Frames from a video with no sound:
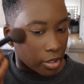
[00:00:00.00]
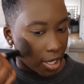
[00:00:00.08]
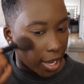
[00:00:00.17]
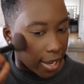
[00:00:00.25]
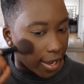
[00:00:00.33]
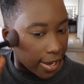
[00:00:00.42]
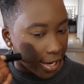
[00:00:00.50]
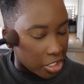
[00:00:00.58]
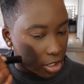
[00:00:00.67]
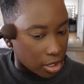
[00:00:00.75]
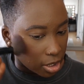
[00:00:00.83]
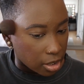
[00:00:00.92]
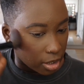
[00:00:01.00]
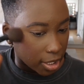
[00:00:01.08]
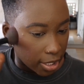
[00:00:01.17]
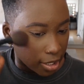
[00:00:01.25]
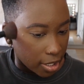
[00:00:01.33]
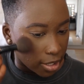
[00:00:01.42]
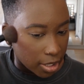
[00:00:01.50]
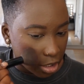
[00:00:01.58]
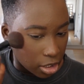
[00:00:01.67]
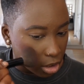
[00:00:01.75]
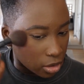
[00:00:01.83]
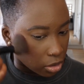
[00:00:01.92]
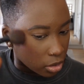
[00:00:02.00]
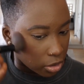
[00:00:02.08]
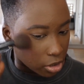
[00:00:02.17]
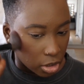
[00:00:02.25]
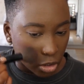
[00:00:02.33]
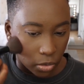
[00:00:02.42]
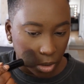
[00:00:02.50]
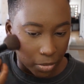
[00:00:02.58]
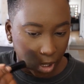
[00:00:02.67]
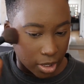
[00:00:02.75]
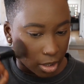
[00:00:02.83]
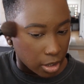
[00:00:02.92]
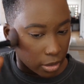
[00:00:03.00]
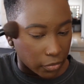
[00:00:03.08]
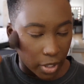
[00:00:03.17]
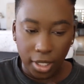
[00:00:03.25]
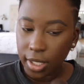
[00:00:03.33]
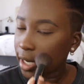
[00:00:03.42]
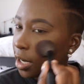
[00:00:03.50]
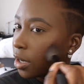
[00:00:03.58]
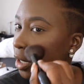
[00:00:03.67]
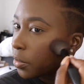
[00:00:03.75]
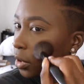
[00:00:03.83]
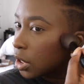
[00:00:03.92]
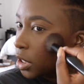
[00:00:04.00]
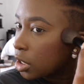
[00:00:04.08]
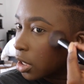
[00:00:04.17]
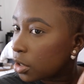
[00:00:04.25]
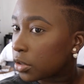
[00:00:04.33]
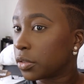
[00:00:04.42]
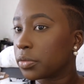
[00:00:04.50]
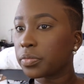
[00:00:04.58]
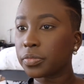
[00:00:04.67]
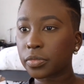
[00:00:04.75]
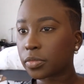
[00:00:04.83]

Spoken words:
yeah, guys, I just don't know what to do with myself right now. I really don't.